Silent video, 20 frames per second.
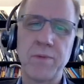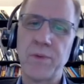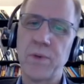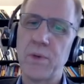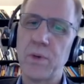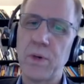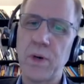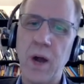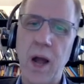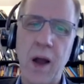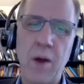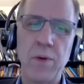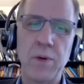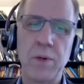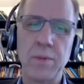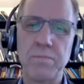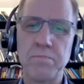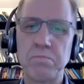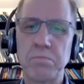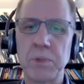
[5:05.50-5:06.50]
for
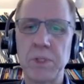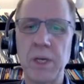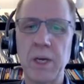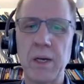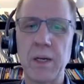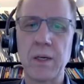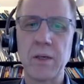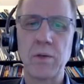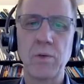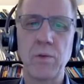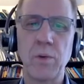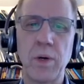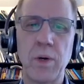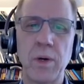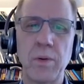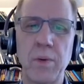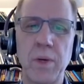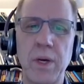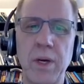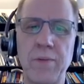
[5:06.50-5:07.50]
our setting
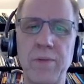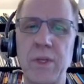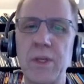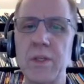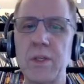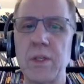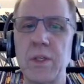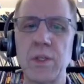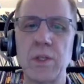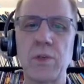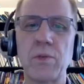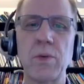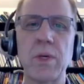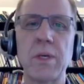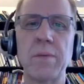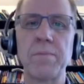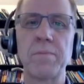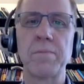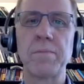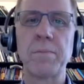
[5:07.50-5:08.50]
where we have these
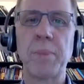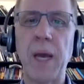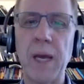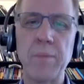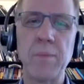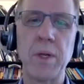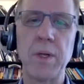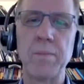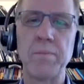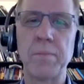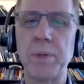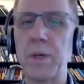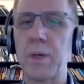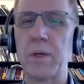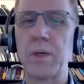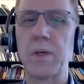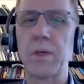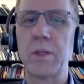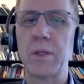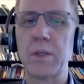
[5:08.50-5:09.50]
discrete payment
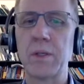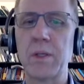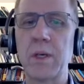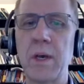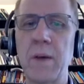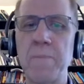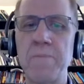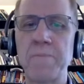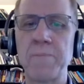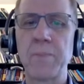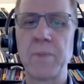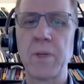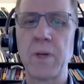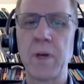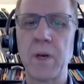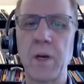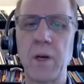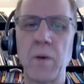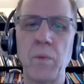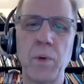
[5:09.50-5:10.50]
periods,
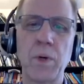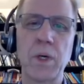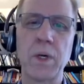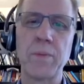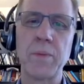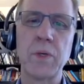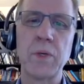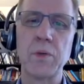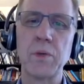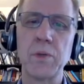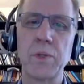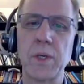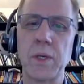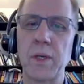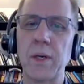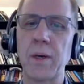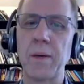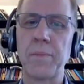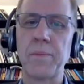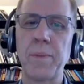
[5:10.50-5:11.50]
we're going to be
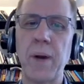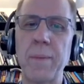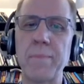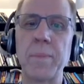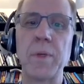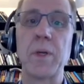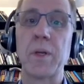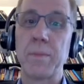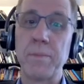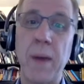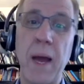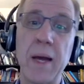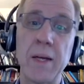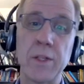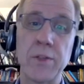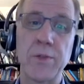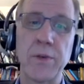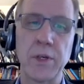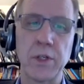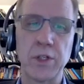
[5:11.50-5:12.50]
using a probability
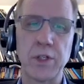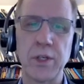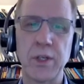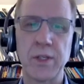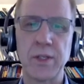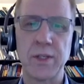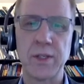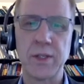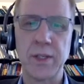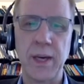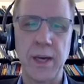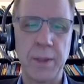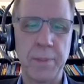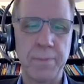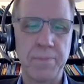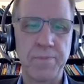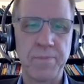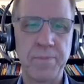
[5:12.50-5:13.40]
mass function instead.